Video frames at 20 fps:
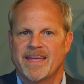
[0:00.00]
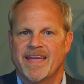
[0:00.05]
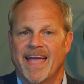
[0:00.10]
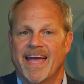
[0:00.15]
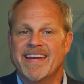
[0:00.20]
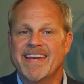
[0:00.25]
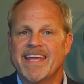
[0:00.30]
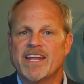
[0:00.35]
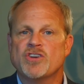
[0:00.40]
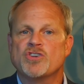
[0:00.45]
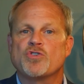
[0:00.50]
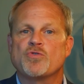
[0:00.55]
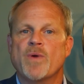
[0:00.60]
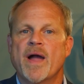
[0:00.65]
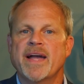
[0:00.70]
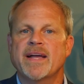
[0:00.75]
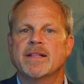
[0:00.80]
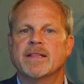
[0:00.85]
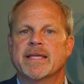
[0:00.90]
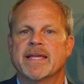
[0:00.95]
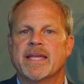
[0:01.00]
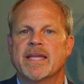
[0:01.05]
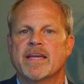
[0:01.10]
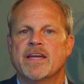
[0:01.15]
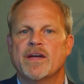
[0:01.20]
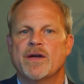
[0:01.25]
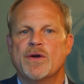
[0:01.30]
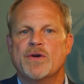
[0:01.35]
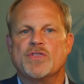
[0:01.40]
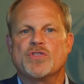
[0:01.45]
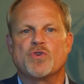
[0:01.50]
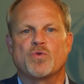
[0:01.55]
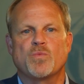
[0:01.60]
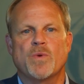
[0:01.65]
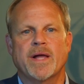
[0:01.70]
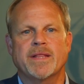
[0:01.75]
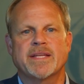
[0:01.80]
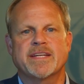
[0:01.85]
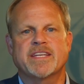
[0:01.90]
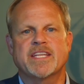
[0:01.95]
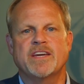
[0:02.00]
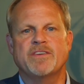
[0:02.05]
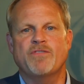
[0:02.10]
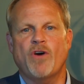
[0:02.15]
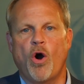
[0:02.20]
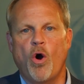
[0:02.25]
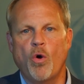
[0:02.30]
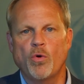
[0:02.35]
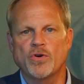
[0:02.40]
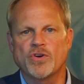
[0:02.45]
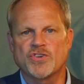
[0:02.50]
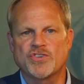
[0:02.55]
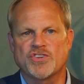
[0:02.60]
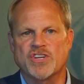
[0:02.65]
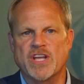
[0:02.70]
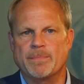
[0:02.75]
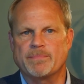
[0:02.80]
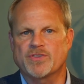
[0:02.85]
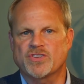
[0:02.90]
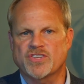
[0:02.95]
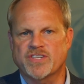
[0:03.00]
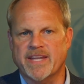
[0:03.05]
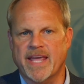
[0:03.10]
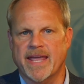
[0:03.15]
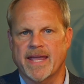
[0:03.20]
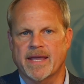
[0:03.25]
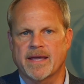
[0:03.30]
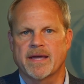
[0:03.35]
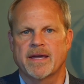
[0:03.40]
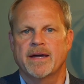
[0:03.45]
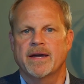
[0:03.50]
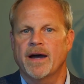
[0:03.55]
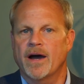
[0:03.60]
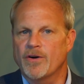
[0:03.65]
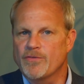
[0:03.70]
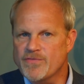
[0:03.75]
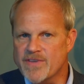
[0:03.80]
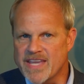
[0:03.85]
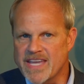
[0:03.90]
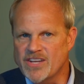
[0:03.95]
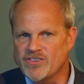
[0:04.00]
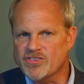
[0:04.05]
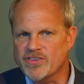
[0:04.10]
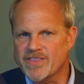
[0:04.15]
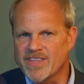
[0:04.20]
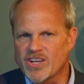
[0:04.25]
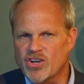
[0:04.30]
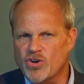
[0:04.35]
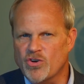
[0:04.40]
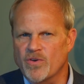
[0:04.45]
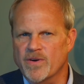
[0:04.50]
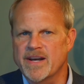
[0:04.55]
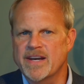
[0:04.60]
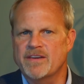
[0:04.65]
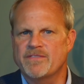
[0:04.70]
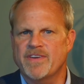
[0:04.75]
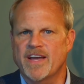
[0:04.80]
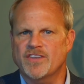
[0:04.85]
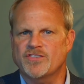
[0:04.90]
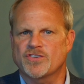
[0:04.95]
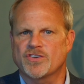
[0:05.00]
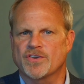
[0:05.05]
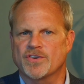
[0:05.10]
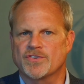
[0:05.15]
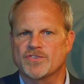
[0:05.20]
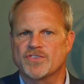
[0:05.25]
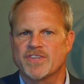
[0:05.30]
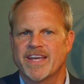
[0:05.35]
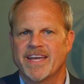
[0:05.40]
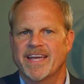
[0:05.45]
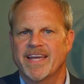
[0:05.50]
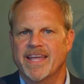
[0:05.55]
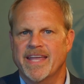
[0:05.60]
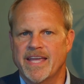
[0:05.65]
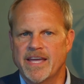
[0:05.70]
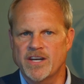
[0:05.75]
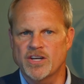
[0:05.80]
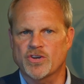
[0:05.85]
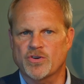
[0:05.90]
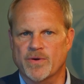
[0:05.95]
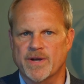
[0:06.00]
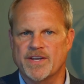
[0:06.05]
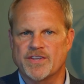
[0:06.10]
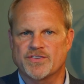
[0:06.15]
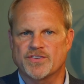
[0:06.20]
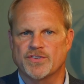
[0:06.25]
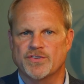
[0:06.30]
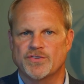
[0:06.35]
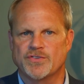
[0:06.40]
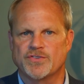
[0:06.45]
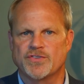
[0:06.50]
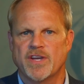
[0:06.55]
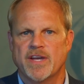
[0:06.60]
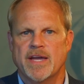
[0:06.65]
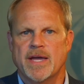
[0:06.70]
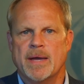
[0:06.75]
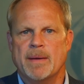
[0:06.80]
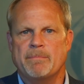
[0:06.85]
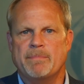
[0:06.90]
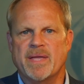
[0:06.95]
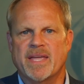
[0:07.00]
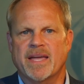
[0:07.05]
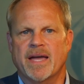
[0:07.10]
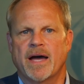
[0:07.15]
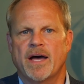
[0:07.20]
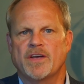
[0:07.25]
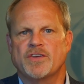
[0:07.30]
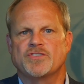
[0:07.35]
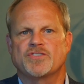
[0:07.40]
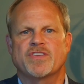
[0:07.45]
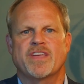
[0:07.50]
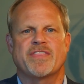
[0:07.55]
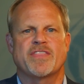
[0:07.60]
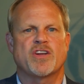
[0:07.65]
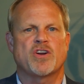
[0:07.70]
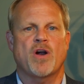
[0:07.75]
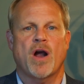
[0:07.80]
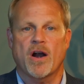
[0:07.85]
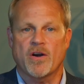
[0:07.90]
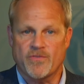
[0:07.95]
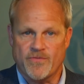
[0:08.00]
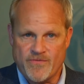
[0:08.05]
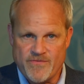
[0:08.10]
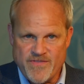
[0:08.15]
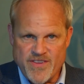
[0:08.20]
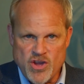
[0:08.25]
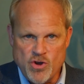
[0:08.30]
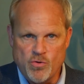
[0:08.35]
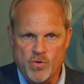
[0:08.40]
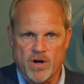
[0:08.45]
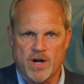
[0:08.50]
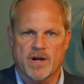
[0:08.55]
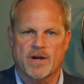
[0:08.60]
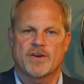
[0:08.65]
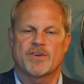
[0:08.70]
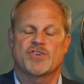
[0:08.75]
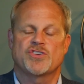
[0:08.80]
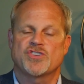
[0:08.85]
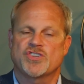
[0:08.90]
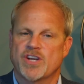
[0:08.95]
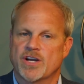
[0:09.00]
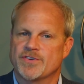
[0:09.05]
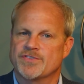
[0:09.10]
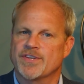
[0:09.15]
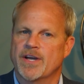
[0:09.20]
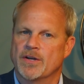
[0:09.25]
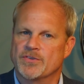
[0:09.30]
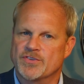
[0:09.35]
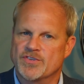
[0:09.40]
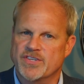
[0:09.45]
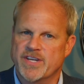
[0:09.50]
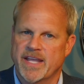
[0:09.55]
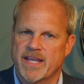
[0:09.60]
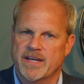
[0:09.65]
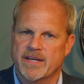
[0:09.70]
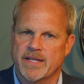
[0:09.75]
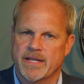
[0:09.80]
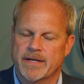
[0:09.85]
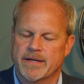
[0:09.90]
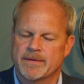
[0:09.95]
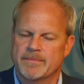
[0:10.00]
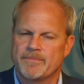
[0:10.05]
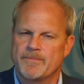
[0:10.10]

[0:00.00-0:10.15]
and indirectly, the relative ownership stake of each of the current investors increases because there are fewer shares outstanding.